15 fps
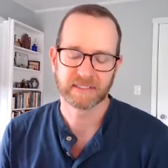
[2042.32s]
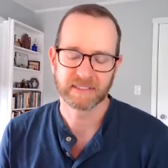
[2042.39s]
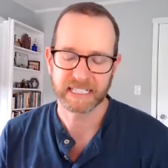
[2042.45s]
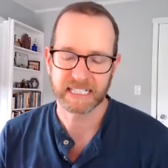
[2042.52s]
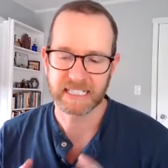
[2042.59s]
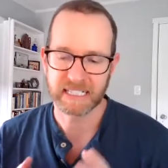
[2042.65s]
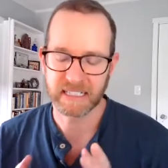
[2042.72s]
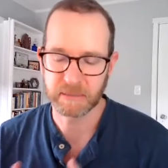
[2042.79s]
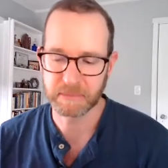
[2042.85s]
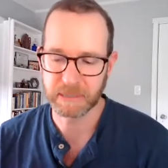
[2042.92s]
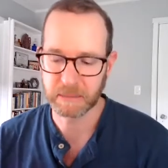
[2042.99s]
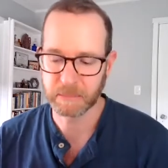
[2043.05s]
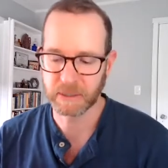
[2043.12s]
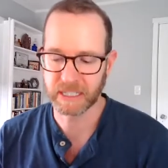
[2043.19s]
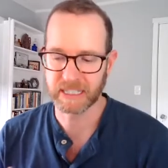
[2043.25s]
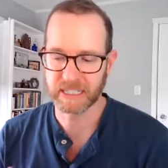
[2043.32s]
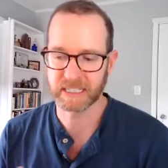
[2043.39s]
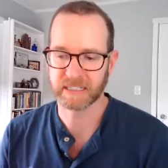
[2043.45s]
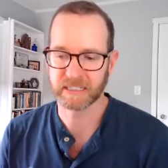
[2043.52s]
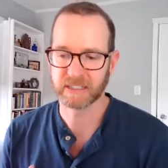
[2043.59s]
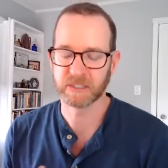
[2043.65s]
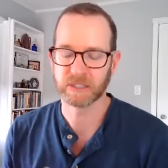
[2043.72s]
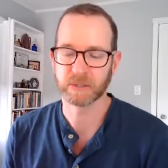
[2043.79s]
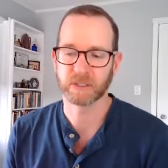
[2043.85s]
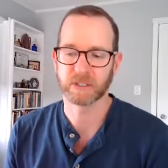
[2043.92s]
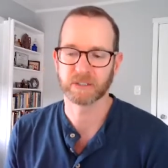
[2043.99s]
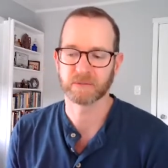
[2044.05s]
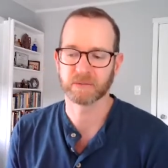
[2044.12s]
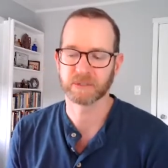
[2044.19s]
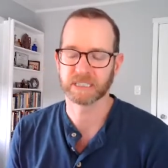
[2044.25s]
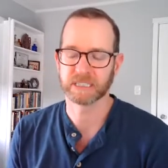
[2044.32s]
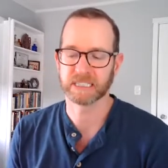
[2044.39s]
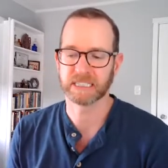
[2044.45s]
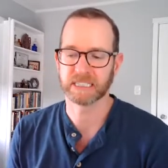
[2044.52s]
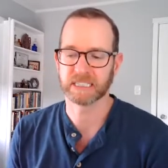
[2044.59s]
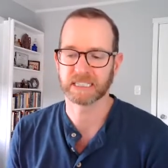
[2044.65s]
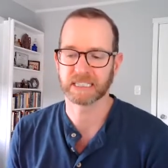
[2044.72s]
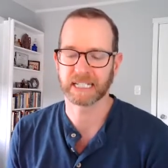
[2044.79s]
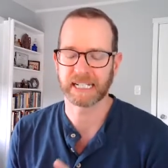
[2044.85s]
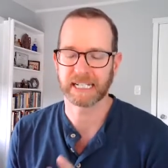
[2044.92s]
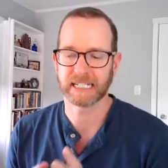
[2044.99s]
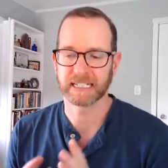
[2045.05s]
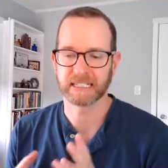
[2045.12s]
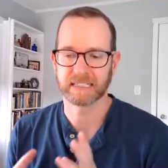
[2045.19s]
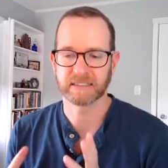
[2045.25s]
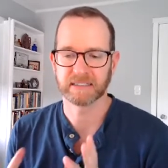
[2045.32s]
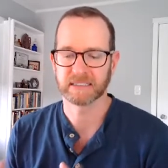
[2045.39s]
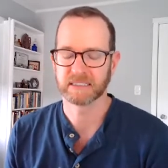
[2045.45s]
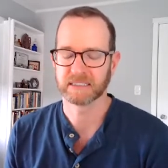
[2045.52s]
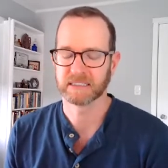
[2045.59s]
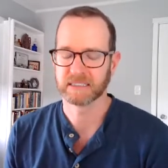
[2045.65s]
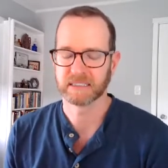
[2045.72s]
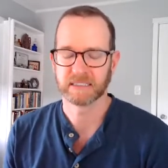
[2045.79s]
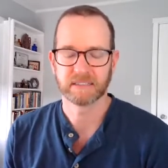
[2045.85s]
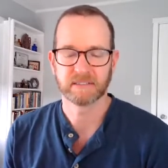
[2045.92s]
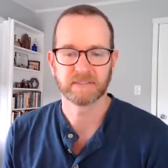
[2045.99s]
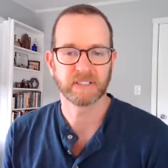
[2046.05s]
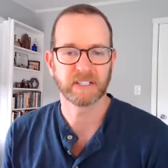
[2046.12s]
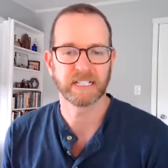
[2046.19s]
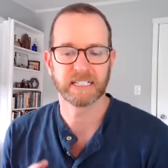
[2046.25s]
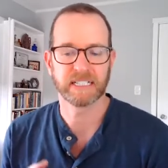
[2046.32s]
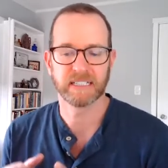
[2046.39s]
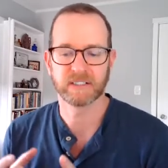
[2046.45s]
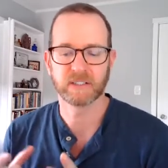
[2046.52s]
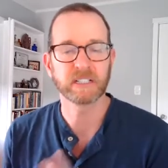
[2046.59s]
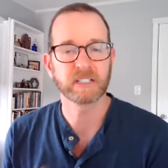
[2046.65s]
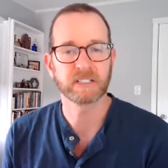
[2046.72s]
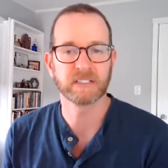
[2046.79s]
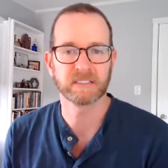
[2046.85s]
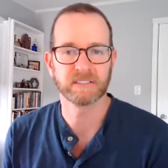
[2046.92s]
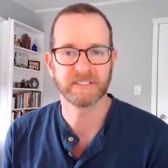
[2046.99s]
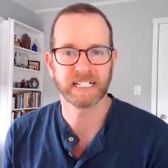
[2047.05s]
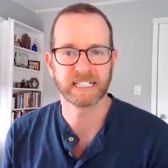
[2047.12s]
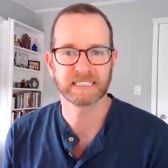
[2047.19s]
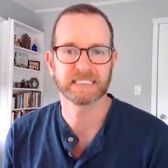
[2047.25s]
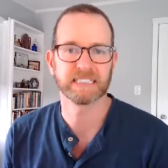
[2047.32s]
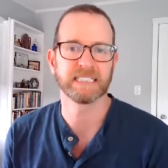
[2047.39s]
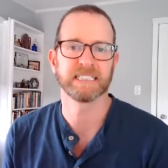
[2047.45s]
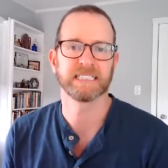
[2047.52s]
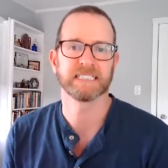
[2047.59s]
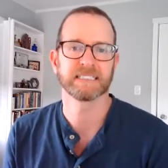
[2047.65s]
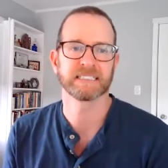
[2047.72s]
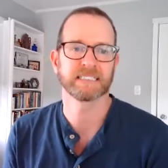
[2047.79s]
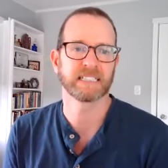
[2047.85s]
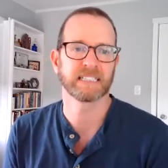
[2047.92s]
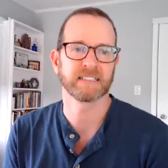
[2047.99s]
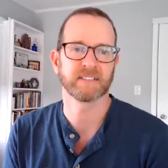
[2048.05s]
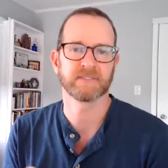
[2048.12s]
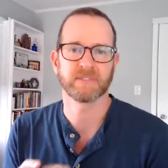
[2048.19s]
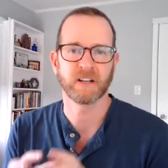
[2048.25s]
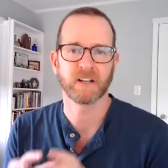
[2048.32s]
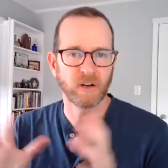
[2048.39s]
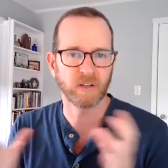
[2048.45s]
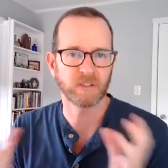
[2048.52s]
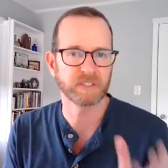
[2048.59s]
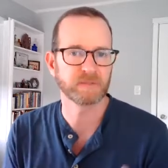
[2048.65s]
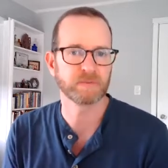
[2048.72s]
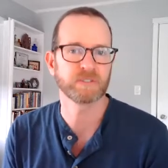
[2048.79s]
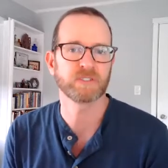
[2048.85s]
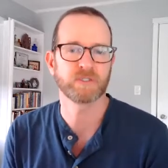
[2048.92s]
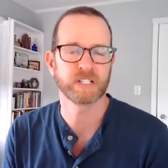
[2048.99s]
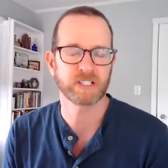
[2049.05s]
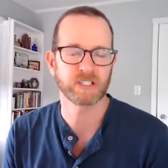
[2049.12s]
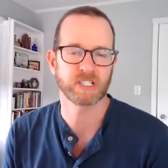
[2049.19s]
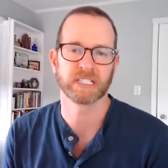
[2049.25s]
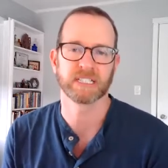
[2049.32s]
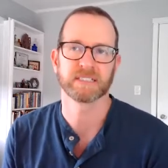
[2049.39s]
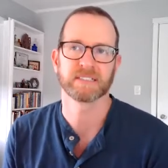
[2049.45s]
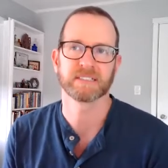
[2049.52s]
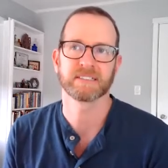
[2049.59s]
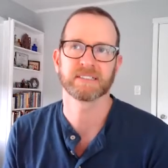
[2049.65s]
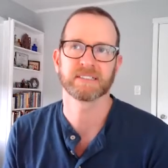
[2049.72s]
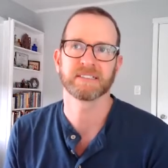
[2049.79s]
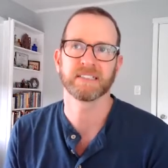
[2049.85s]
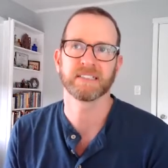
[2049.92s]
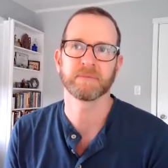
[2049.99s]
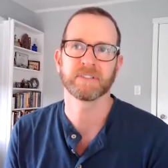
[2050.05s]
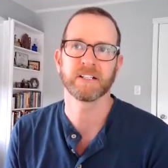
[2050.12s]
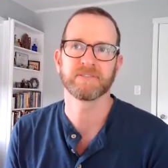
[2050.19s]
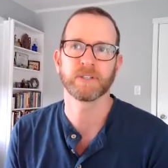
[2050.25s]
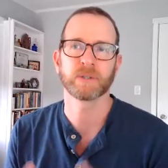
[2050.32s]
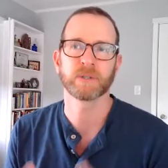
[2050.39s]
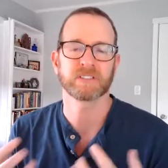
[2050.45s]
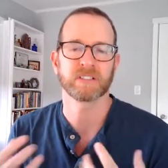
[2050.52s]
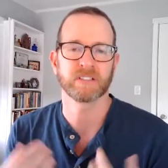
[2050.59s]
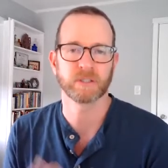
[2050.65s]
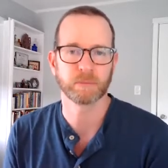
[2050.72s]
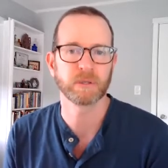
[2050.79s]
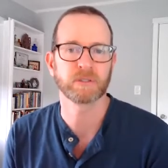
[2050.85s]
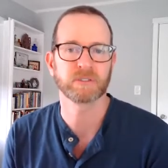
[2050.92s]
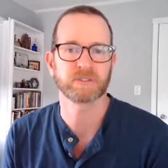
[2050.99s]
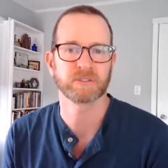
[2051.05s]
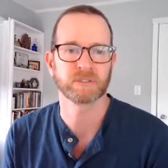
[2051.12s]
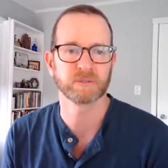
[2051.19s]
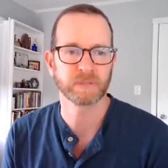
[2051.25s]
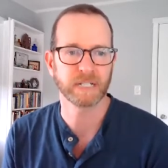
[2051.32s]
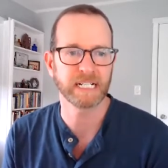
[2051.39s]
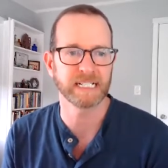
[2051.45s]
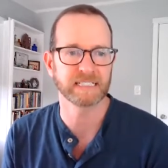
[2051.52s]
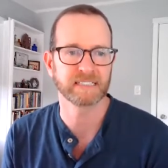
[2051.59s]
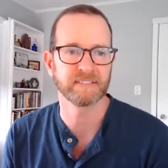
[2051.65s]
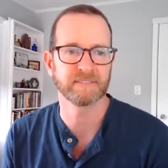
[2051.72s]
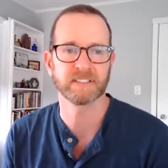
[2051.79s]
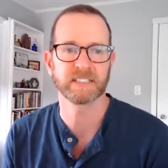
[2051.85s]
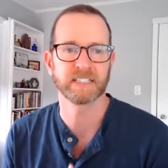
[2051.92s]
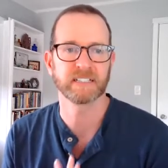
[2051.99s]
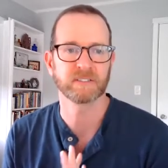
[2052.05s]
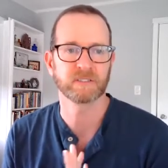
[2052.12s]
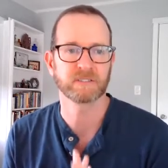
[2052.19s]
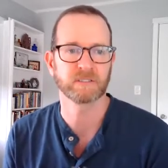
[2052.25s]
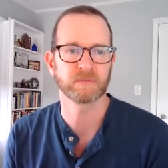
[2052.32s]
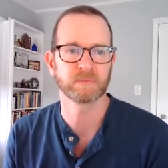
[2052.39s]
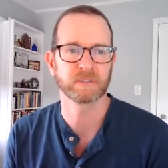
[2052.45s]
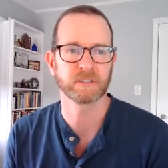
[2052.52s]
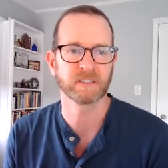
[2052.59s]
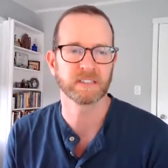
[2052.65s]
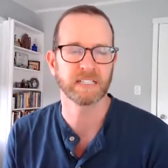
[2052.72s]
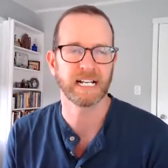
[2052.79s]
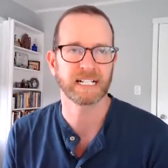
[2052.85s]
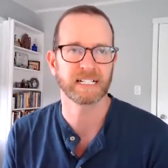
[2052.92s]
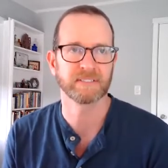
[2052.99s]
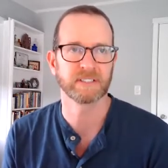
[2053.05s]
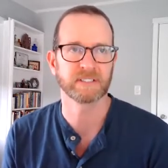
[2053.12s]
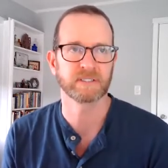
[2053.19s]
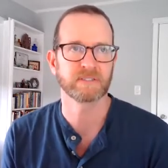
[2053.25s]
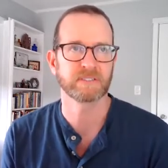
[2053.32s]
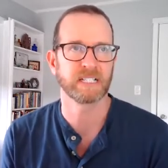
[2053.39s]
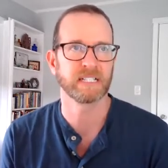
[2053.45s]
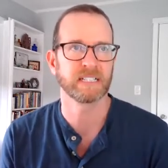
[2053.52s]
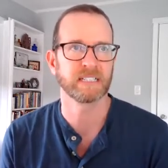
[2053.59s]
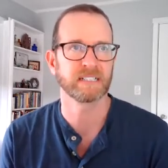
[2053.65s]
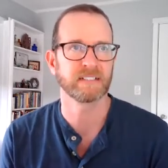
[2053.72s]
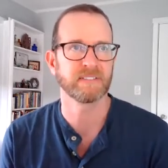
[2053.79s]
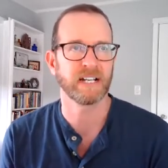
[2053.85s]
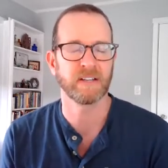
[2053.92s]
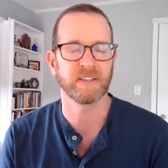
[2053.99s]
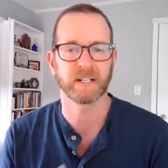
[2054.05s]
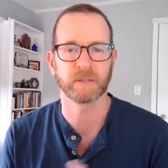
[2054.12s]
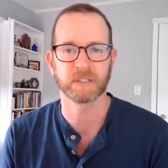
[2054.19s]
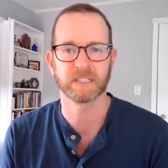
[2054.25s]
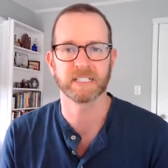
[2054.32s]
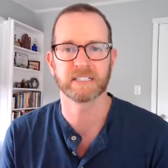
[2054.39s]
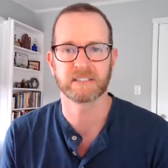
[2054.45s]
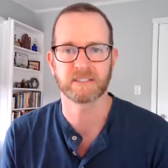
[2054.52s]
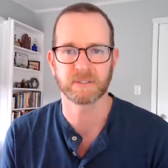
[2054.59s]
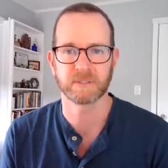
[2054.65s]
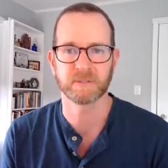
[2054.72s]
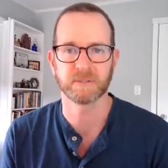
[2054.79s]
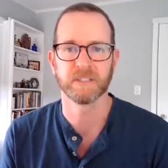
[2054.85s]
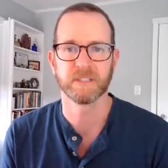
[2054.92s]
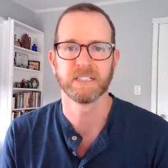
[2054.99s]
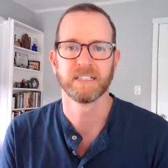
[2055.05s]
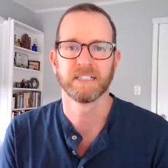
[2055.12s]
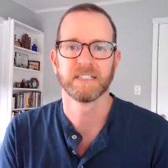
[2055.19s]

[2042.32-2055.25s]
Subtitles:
like I said, the people I hear who are really like very critical of vaccines and of all the restrictions seem very focused on their personal rights. I feel like there's a real lack of understanding of how that relates to